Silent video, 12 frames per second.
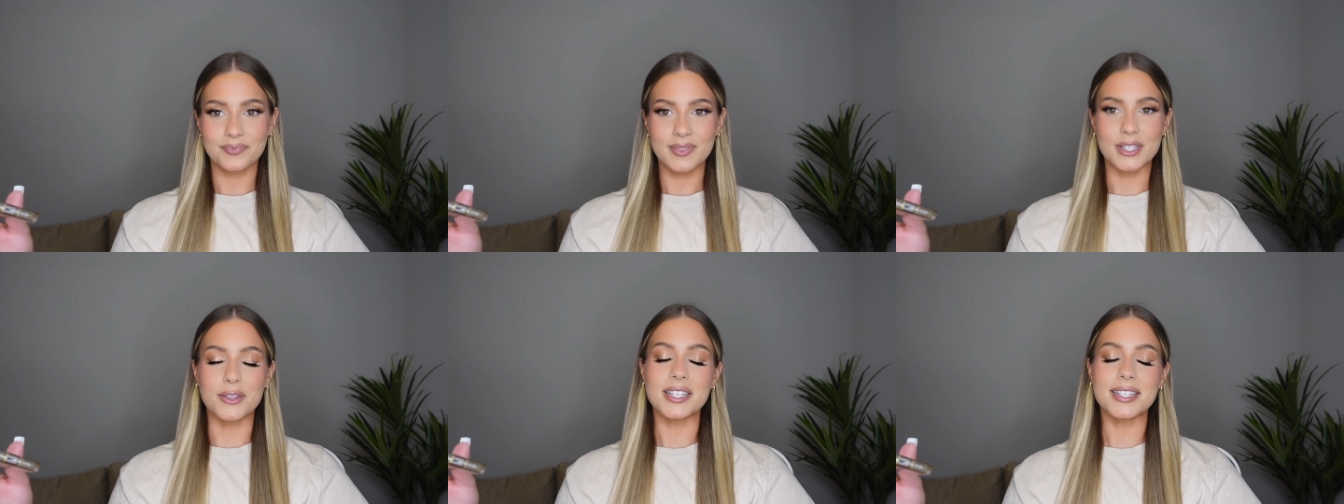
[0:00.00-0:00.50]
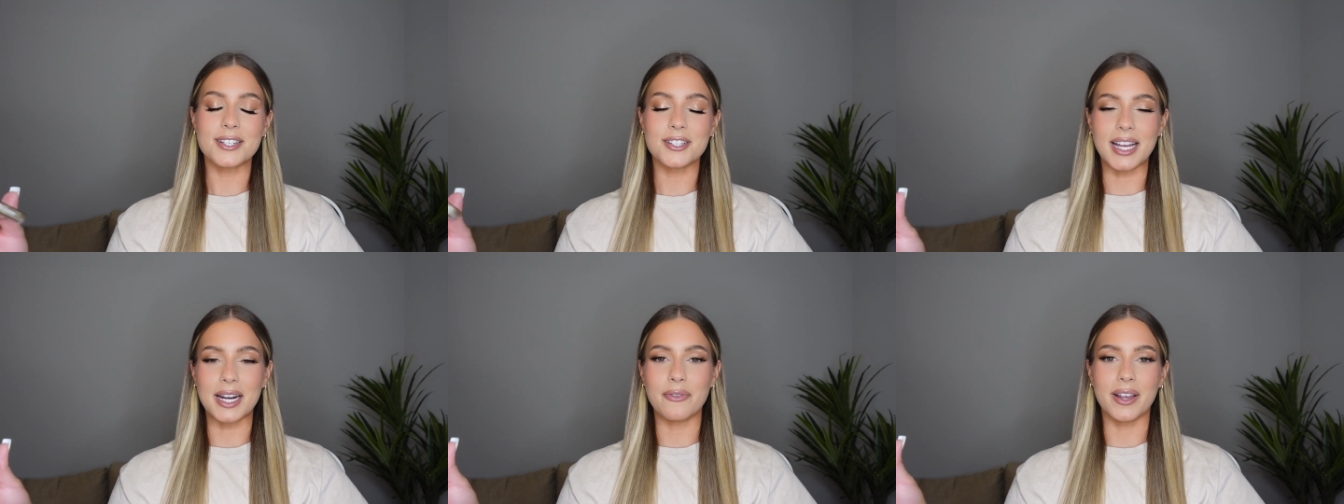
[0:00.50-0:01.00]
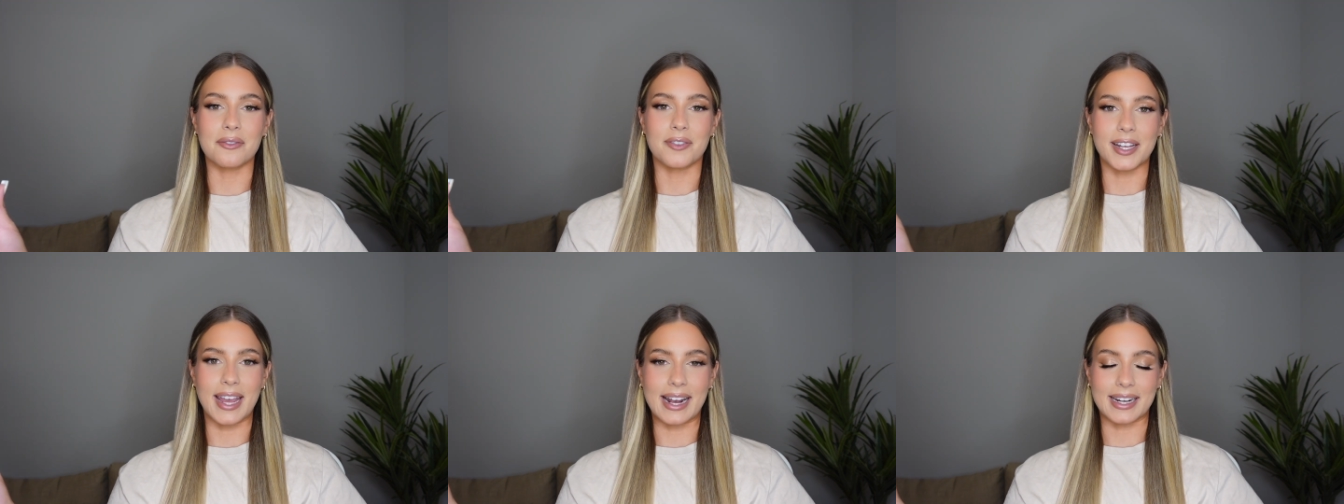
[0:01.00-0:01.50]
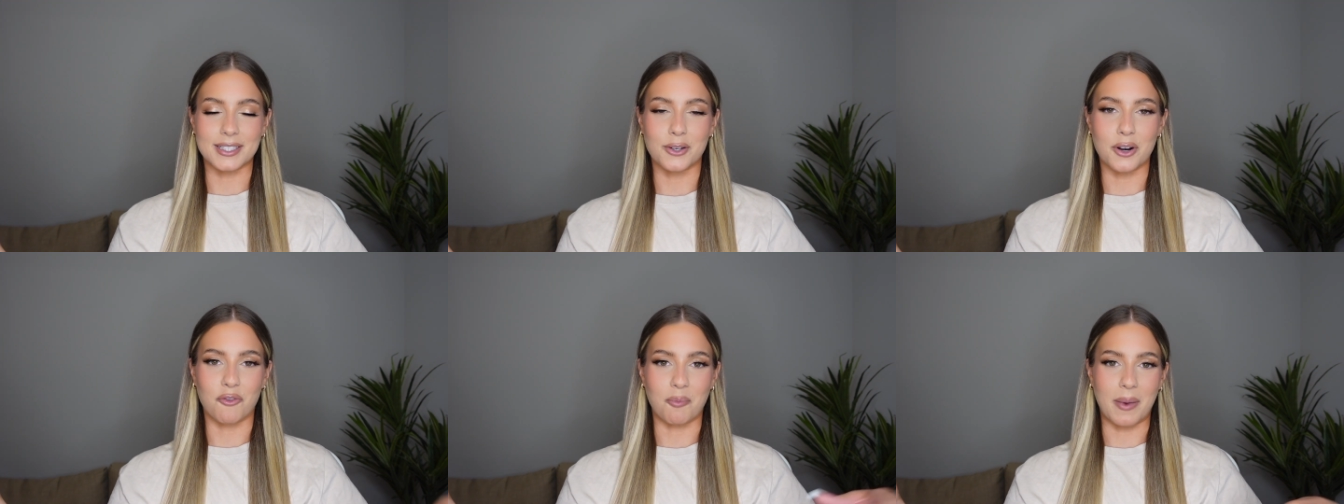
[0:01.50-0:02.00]
So this is just kind of like a funny
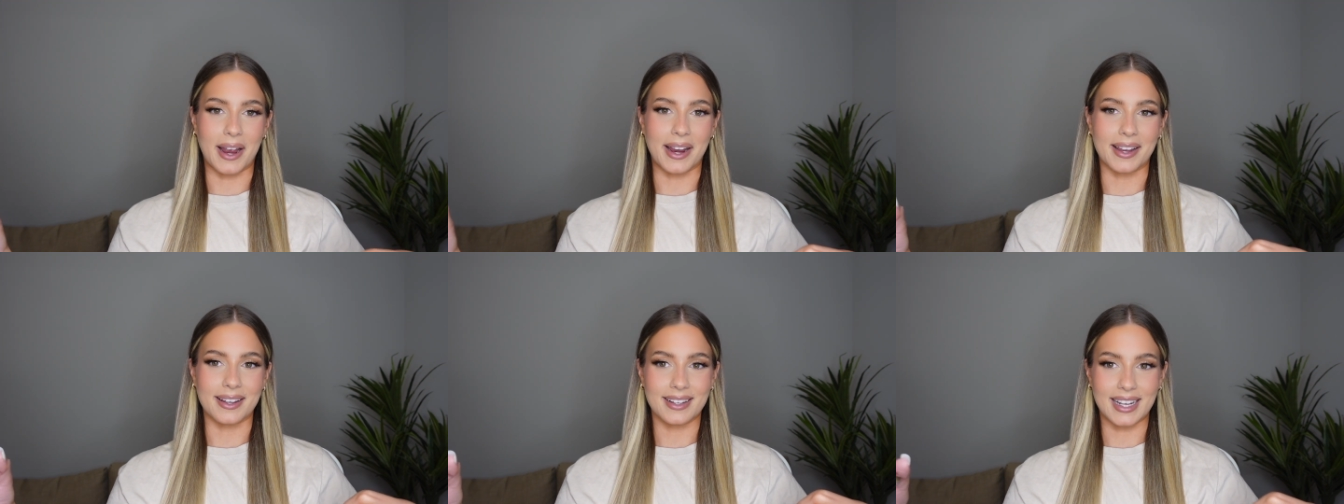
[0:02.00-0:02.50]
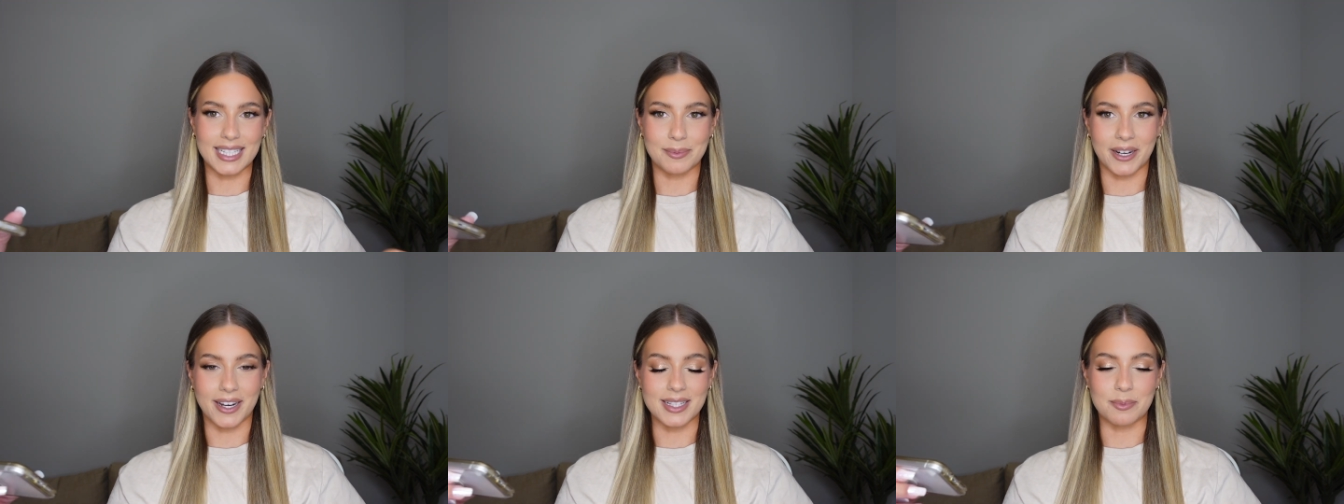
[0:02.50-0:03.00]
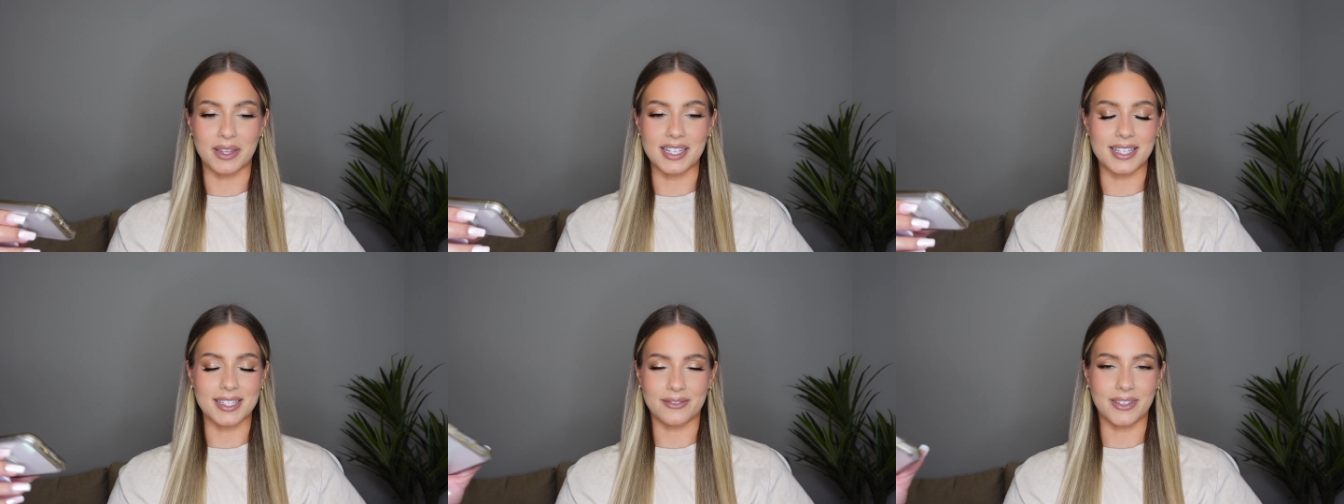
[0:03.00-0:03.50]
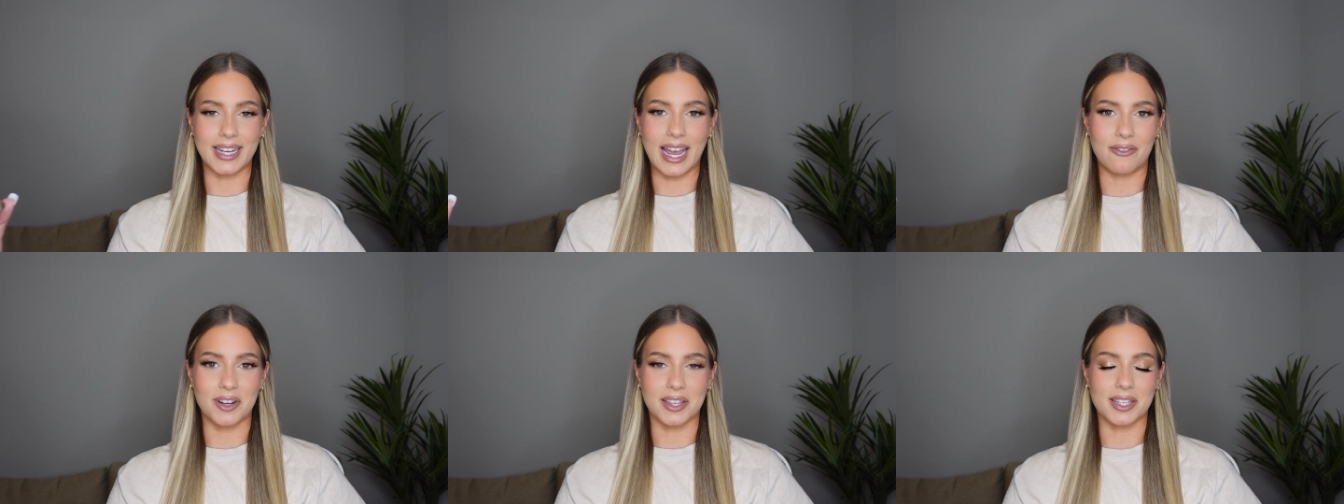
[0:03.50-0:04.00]
anecdote of my experience, but this doesn't really
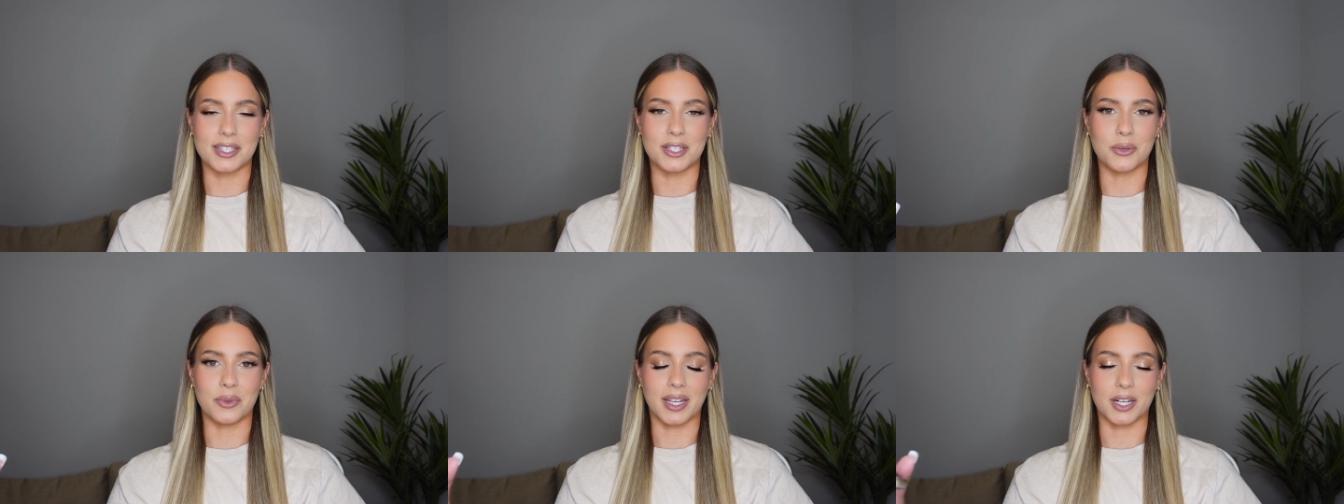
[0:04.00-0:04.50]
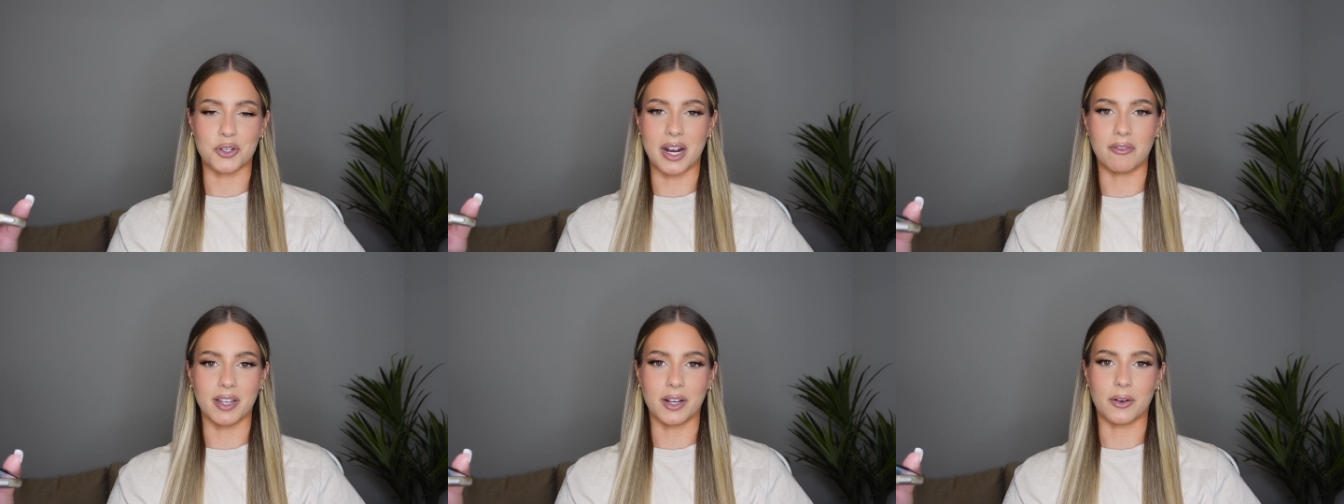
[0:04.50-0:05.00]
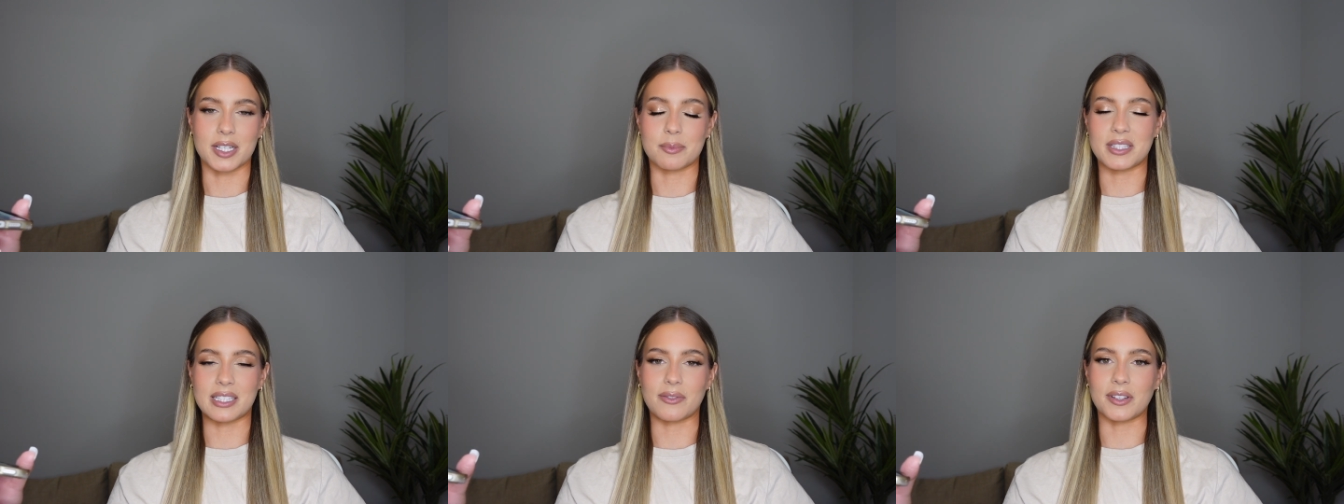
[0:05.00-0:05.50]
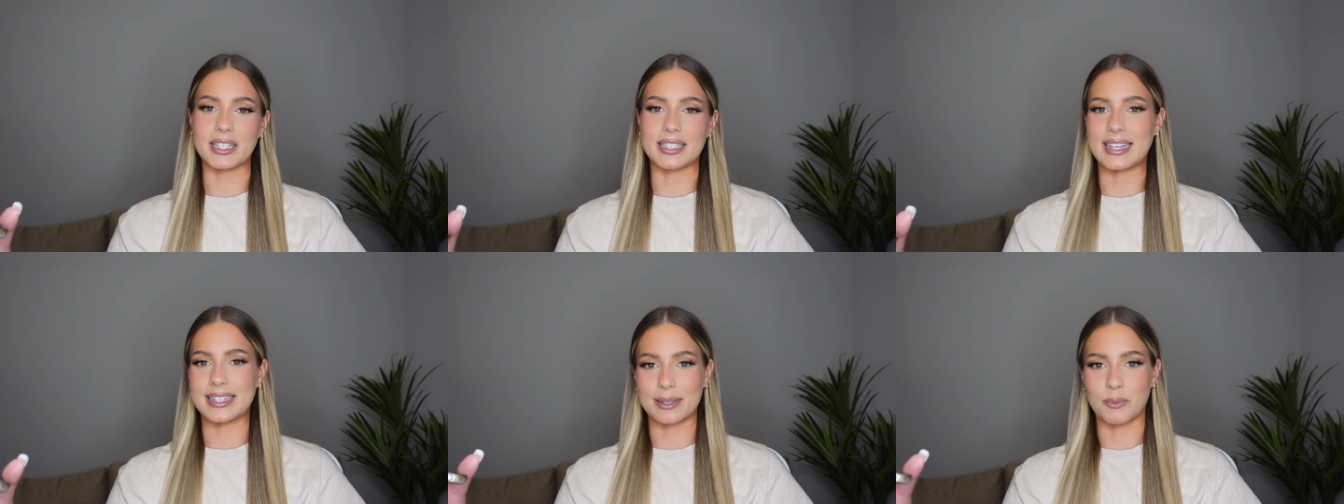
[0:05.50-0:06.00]
have anything to do with like traveling or specifically
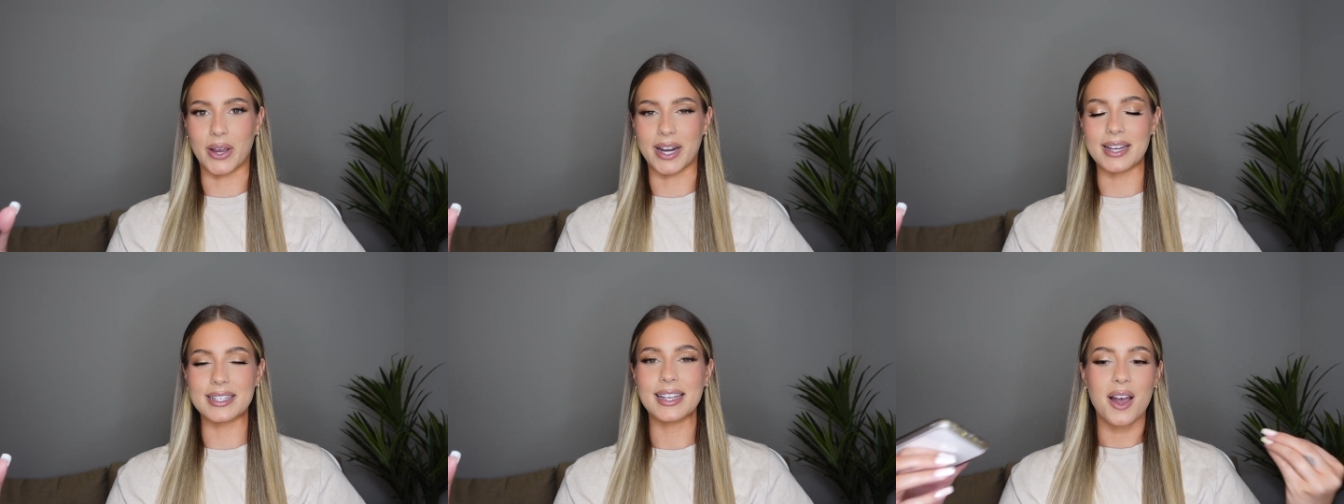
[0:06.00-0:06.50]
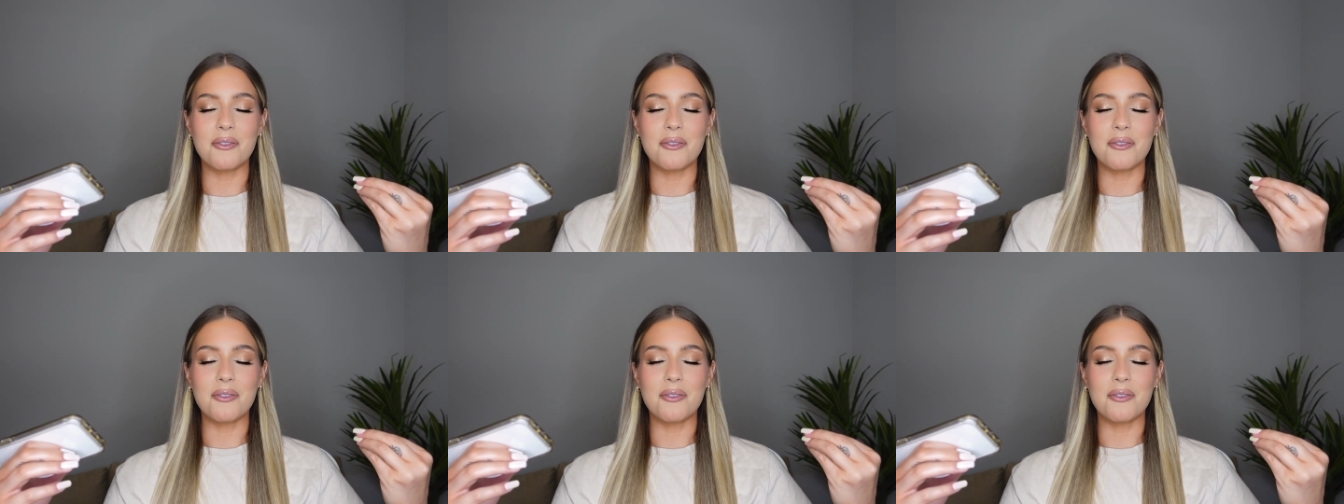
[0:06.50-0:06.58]
to Isla Mujeres.